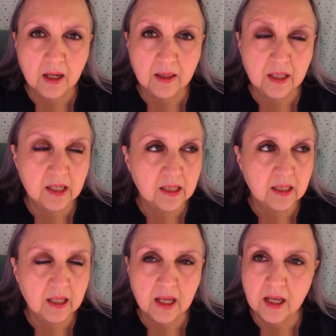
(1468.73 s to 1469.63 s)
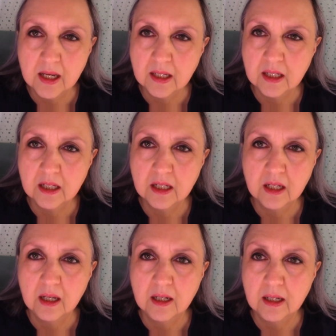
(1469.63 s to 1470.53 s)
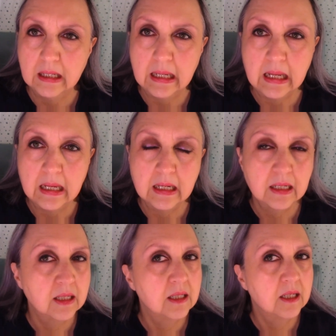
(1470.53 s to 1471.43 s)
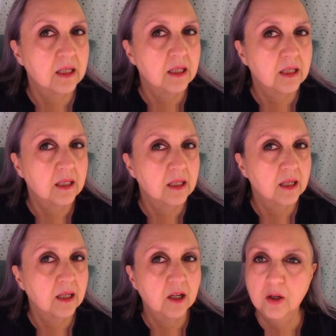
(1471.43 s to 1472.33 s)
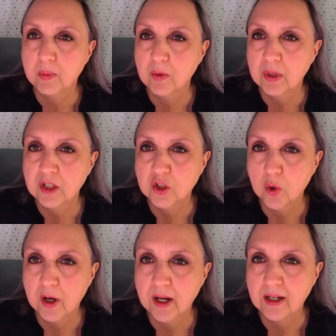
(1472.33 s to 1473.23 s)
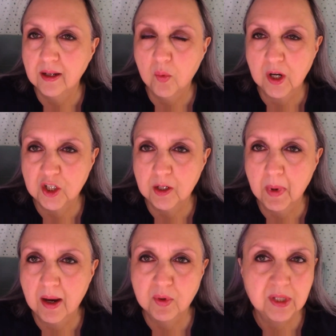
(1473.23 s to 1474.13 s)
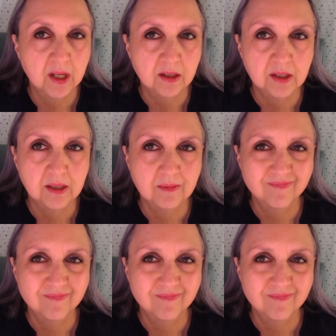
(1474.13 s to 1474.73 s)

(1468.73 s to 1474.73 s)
this is it, and I hope you enjoyed watching my results.